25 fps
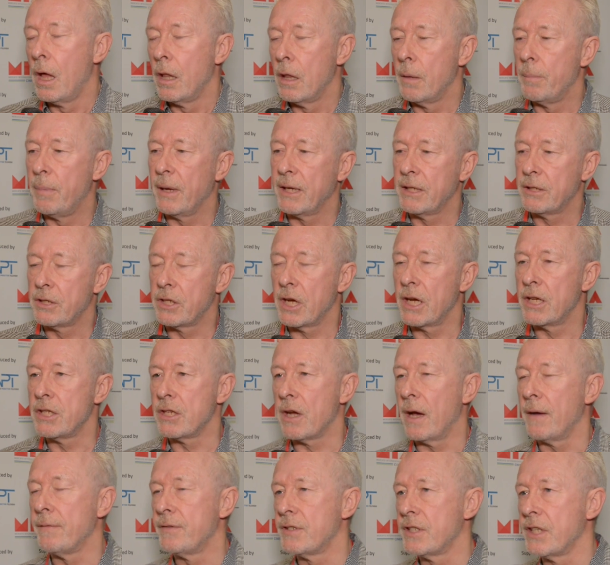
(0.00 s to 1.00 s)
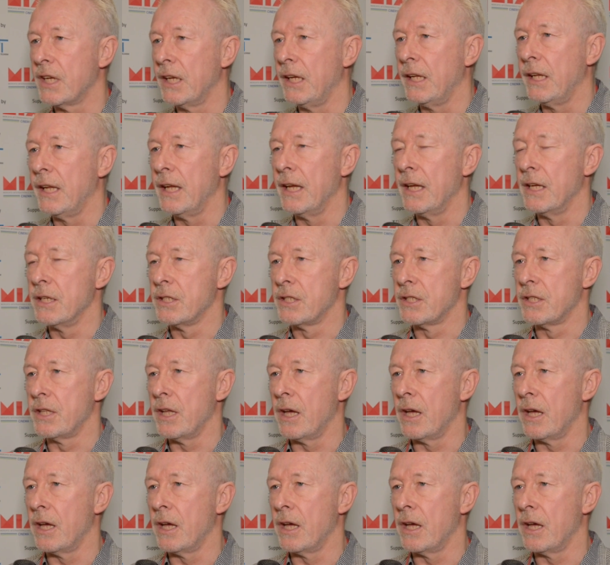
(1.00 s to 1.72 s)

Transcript: the big change I've seen is